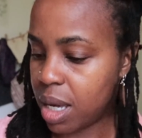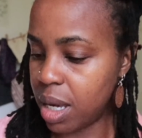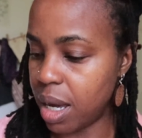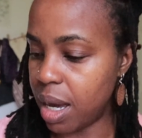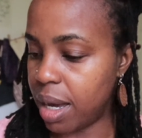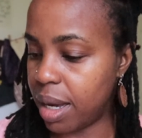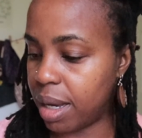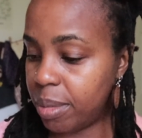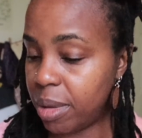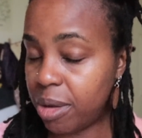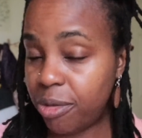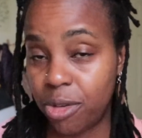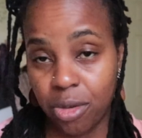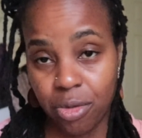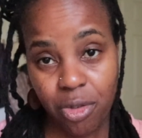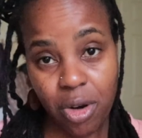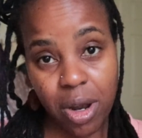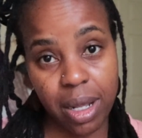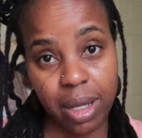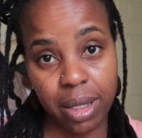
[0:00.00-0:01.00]
If
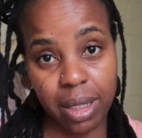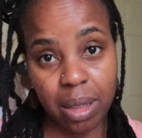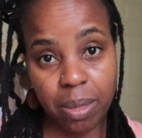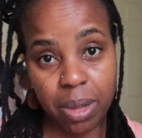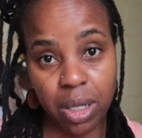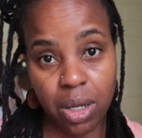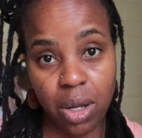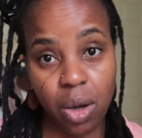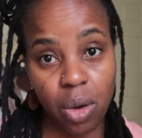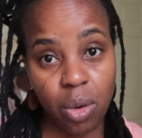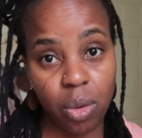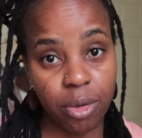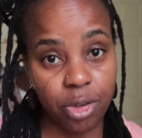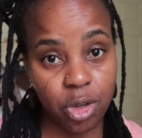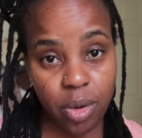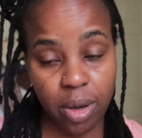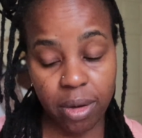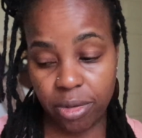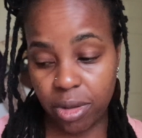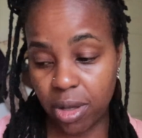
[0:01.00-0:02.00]
you've read it, let me know. If
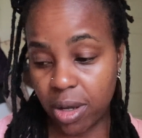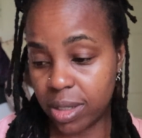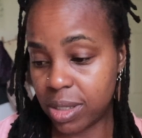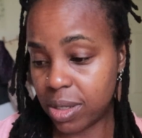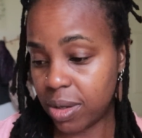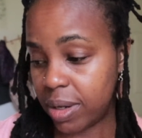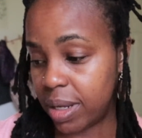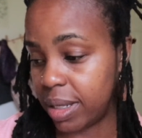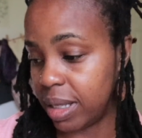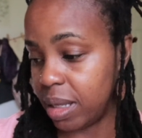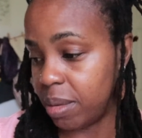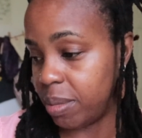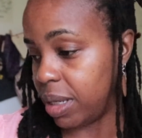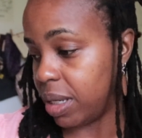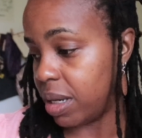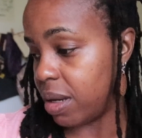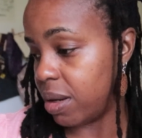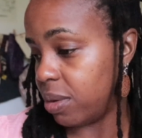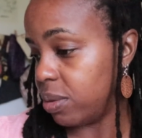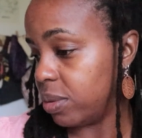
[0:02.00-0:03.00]
you have thoughts on it, let me
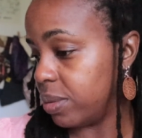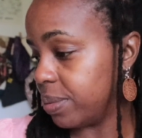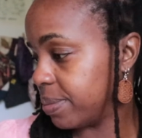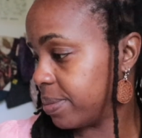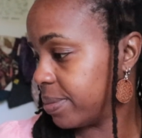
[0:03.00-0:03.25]
know.